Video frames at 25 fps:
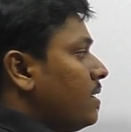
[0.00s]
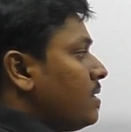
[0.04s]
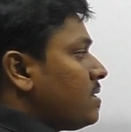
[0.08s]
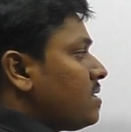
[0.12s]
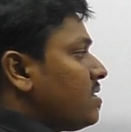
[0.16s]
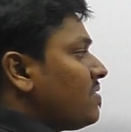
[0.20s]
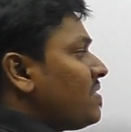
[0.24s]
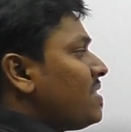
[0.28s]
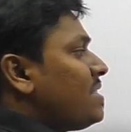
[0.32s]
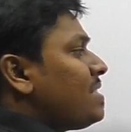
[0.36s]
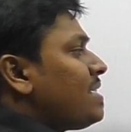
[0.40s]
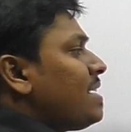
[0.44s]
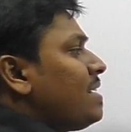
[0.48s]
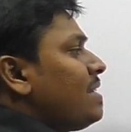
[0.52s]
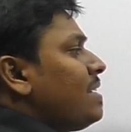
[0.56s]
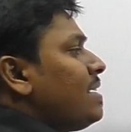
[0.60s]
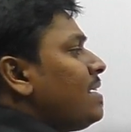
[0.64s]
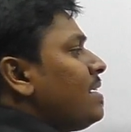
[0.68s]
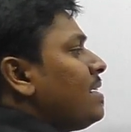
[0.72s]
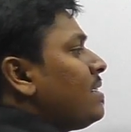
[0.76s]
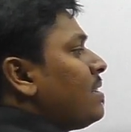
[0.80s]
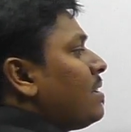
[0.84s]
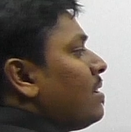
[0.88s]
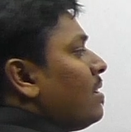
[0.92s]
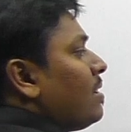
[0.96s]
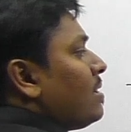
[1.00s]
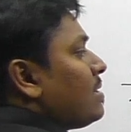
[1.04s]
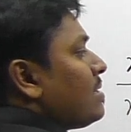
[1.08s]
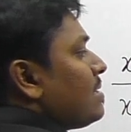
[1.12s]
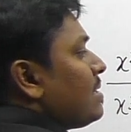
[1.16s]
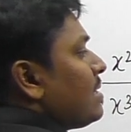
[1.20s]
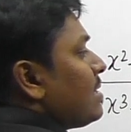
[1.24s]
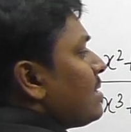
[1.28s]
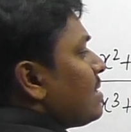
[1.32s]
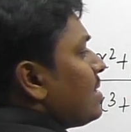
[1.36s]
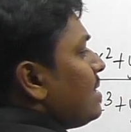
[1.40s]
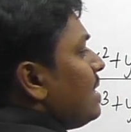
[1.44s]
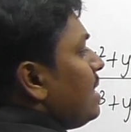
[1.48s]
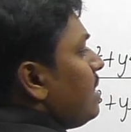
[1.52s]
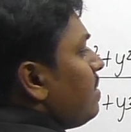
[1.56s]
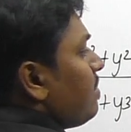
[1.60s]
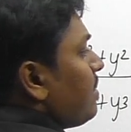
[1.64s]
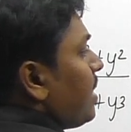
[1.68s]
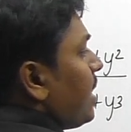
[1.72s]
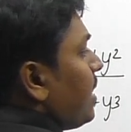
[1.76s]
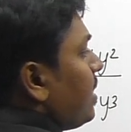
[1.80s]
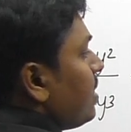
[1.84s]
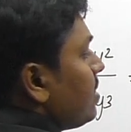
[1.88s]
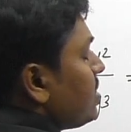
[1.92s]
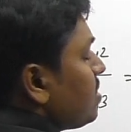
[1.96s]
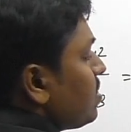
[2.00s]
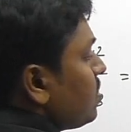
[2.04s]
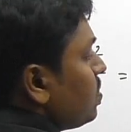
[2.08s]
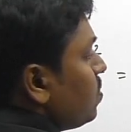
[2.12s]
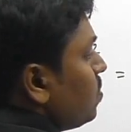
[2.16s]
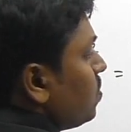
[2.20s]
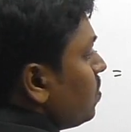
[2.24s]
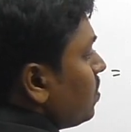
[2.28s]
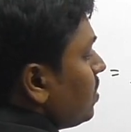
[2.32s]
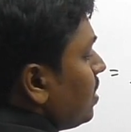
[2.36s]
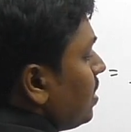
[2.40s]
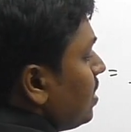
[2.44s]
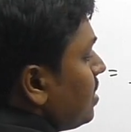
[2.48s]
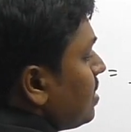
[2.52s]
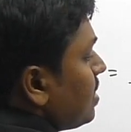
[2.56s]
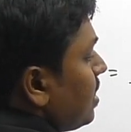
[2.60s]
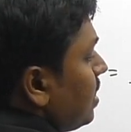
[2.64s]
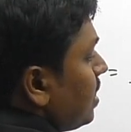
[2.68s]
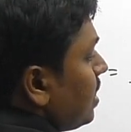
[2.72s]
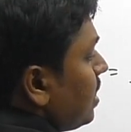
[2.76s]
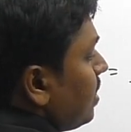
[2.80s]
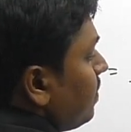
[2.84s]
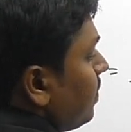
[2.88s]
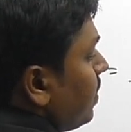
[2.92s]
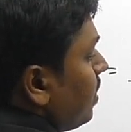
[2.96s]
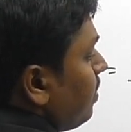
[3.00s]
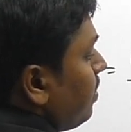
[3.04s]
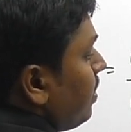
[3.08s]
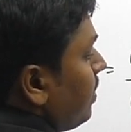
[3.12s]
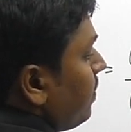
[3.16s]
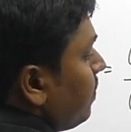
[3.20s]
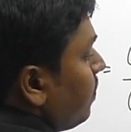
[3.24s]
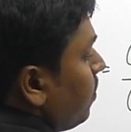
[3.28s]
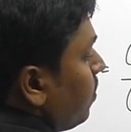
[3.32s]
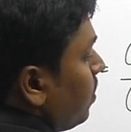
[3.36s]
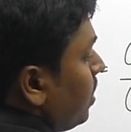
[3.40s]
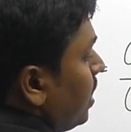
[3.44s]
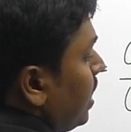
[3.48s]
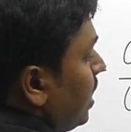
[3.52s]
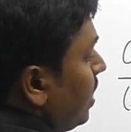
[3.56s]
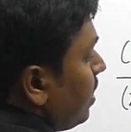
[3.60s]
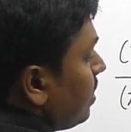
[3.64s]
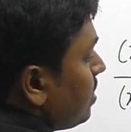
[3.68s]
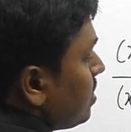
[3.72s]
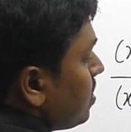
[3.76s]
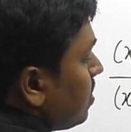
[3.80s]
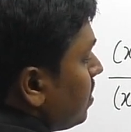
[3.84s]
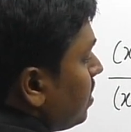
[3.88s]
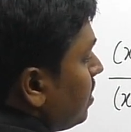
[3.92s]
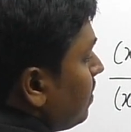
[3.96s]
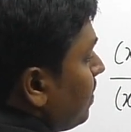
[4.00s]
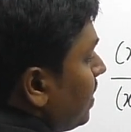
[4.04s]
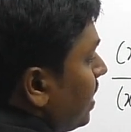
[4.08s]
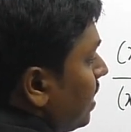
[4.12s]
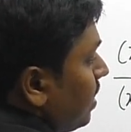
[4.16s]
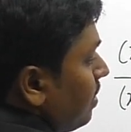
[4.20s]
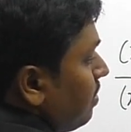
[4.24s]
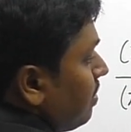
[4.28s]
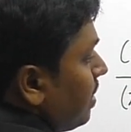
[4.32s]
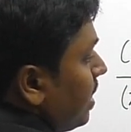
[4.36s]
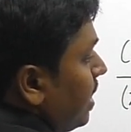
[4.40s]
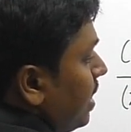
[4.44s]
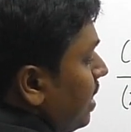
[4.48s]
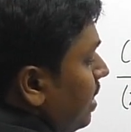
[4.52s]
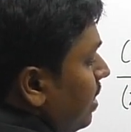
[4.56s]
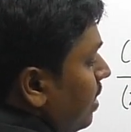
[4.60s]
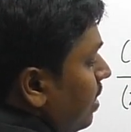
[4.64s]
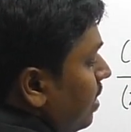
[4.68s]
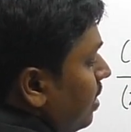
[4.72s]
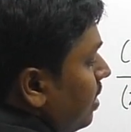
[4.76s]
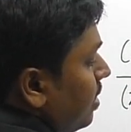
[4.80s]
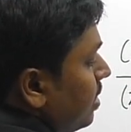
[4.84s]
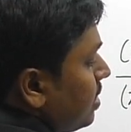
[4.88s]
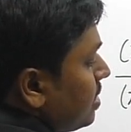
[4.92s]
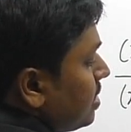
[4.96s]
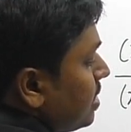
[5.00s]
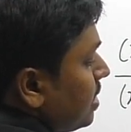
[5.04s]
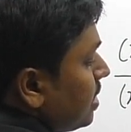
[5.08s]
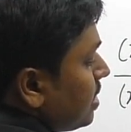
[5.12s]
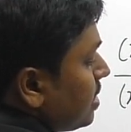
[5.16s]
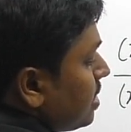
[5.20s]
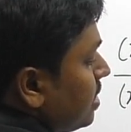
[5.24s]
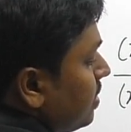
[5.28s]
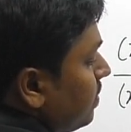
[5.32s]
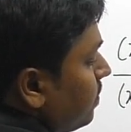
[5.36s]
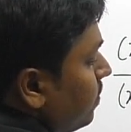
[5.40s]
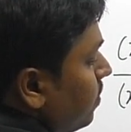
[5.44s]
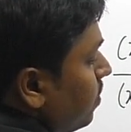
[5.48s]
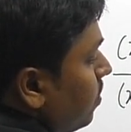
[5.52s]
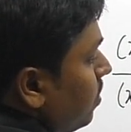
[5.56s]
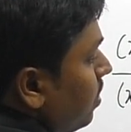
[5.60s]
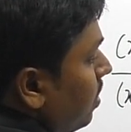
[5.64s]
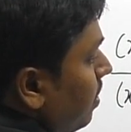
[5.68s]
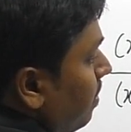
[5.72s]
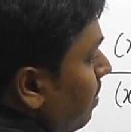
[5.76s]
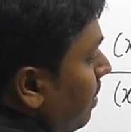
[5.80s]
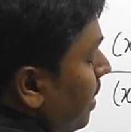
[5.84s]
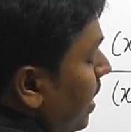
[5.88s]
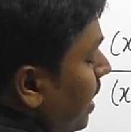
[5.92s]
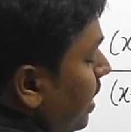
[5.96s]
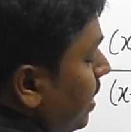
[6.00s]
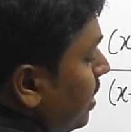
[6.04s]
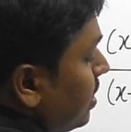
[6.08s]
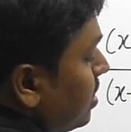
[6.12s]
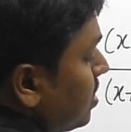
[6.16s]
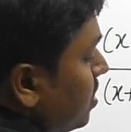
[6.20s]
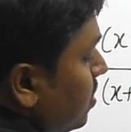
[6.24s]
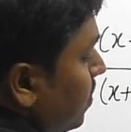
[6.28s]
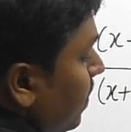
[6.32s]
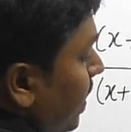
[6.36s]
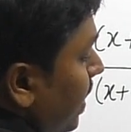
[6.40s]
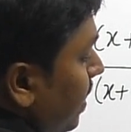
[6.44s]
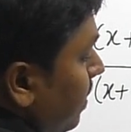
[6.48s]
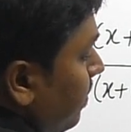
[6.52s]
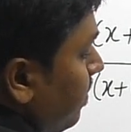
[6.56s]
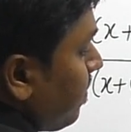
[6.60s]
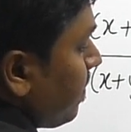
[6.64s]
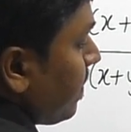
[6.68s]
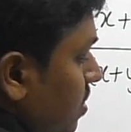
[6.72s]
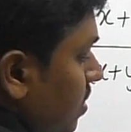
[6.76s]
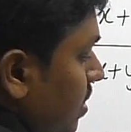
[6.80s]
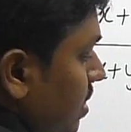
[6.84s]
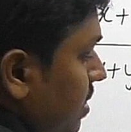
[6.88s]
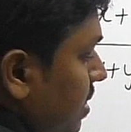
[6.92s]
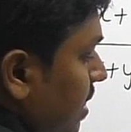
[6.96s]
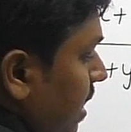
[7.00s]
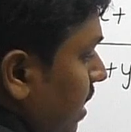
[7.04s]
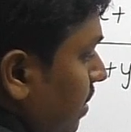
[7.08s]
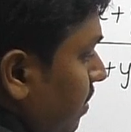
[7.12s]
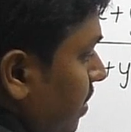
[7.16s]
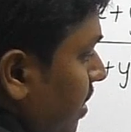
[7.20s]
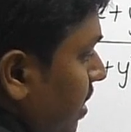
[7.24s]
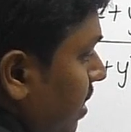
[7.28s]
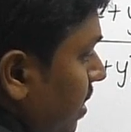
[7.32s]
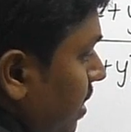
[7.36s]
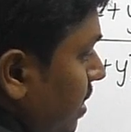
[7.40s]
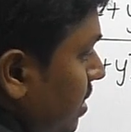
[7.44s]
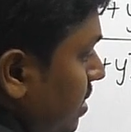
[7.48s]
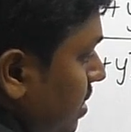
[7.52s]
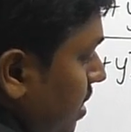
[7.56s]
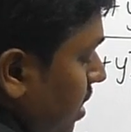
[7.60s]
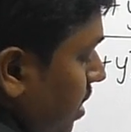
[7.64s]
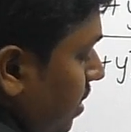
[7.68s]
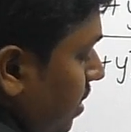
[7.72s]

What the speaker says: So friends, I think 16 minus 2, the resultant will be 14. So divided by, here it is 64 minus 12. So this can be written as